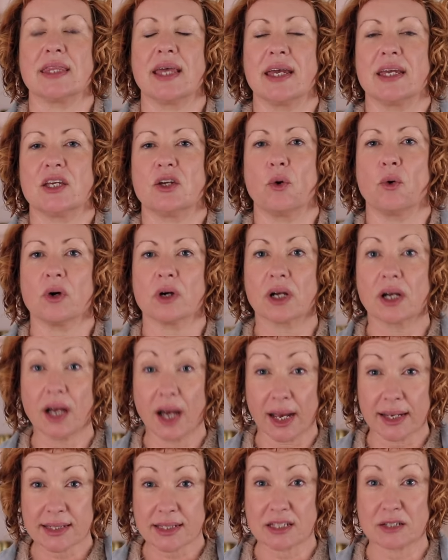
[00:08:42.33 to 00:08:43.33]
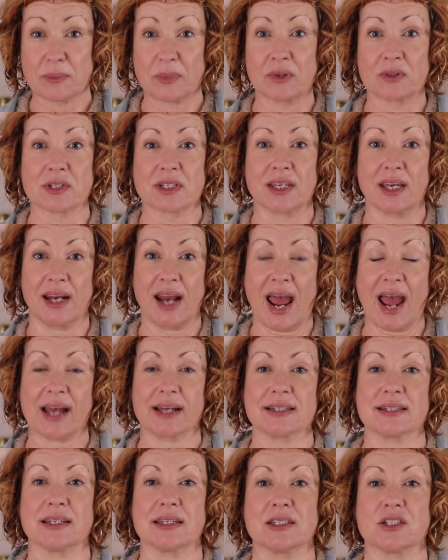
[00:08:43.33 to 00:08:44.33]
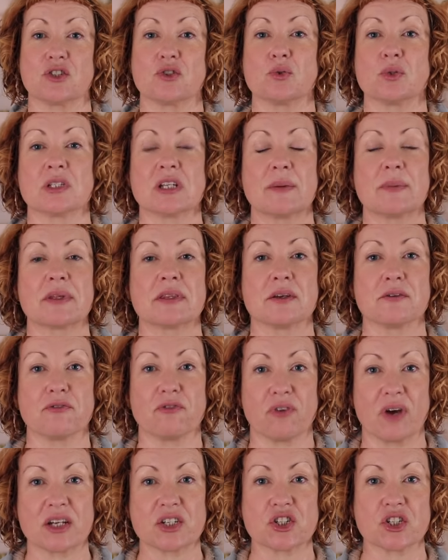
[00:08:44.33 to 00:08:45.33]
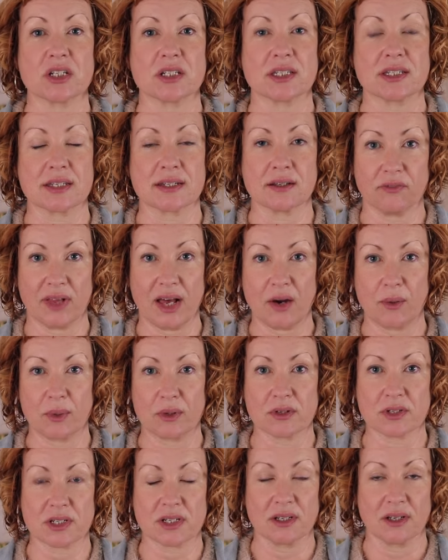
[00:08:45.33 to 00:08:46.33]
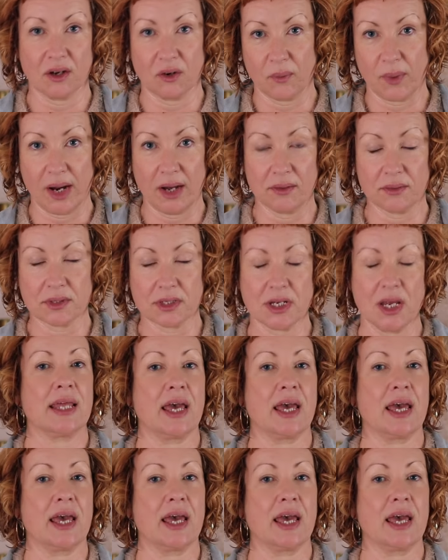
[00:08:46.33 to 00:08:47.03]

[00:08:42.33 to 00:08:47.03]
that your customers get access to some of the freshest flowers around.